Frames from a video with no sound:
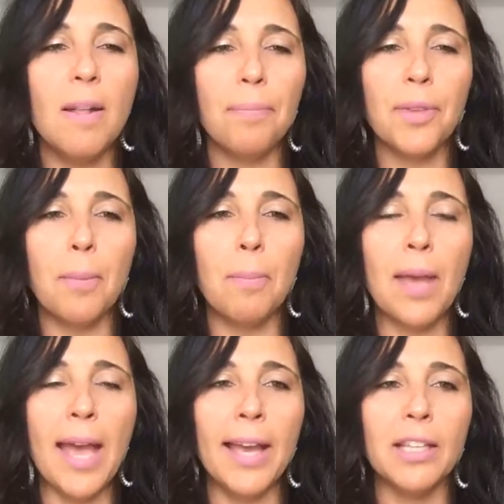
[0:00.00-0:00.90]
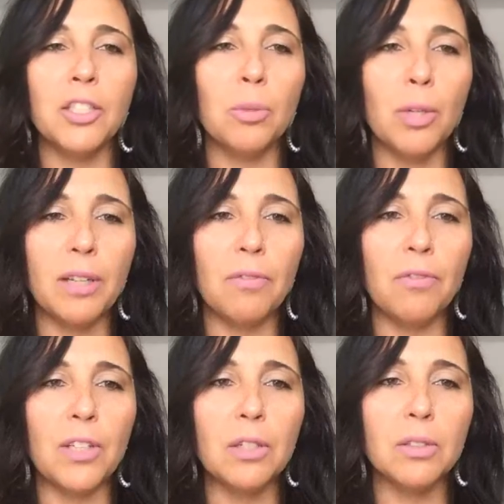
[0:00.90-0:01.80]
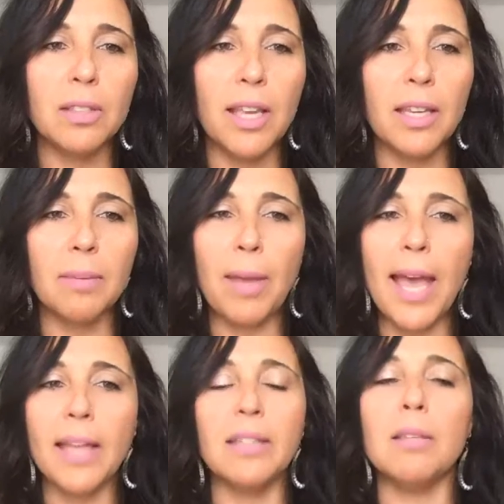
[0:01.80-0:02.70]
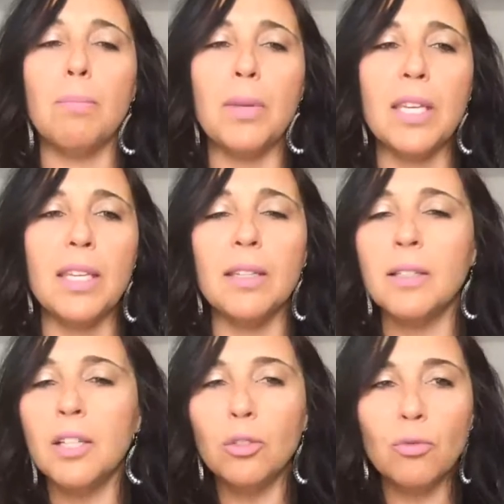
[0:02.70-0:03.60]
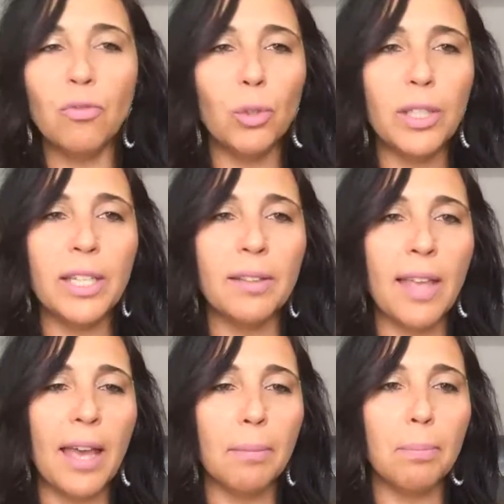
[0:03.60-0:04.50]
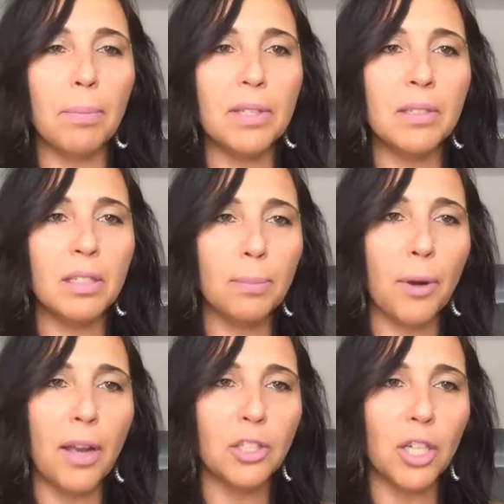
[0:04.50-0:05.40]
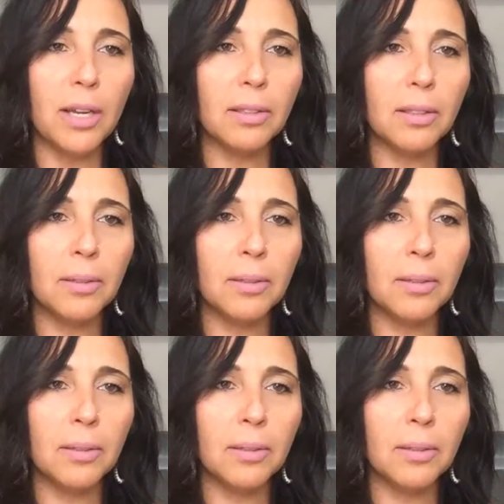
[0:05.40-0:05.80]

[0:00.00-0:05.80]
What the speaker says: Imagine what it feels like, Pat, to be fully in that business project.